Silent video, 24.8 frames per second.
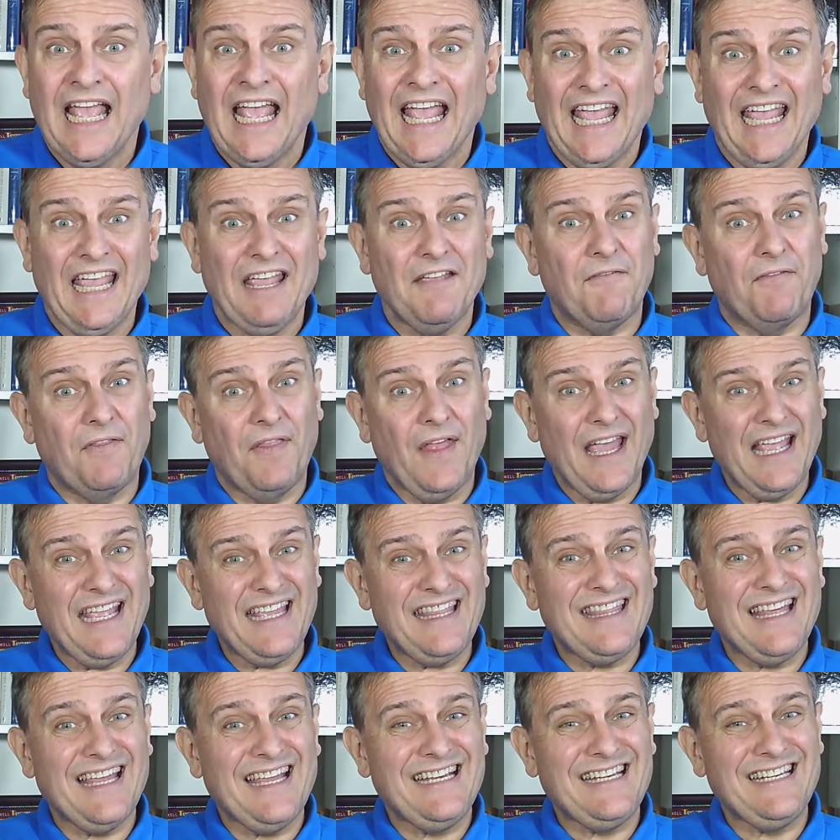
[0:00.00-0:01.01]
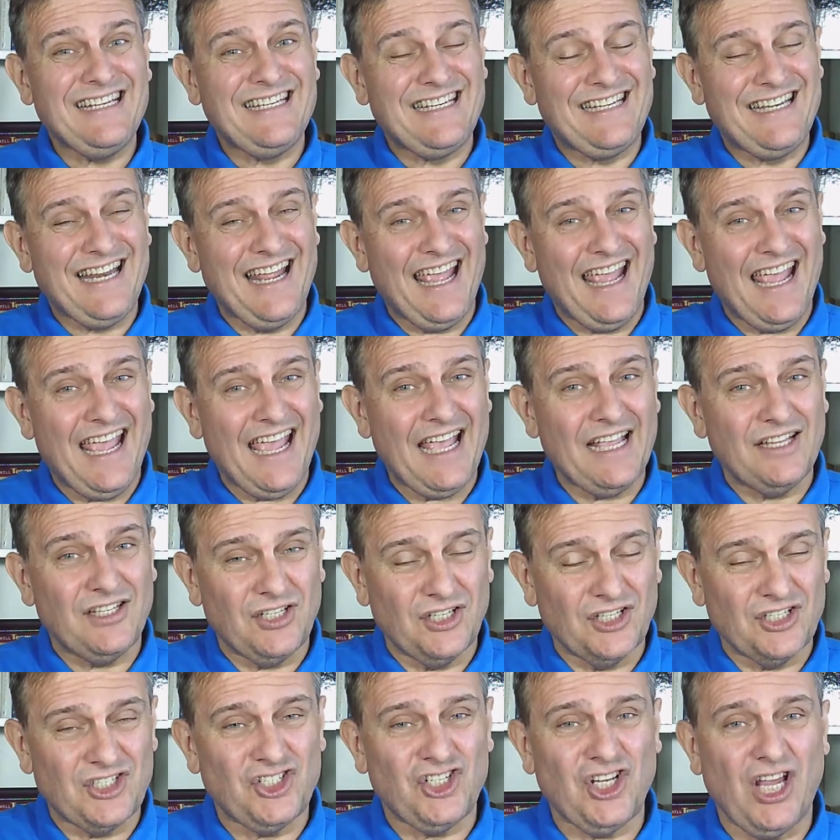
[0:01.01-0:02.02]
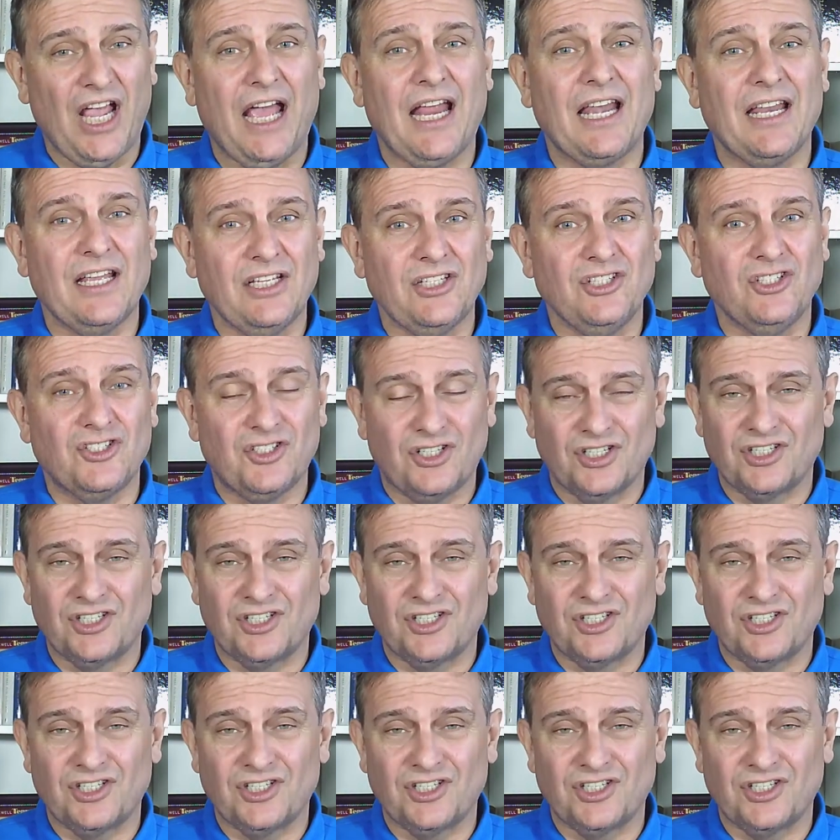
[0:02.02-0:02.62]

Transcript: If they then dare to challenge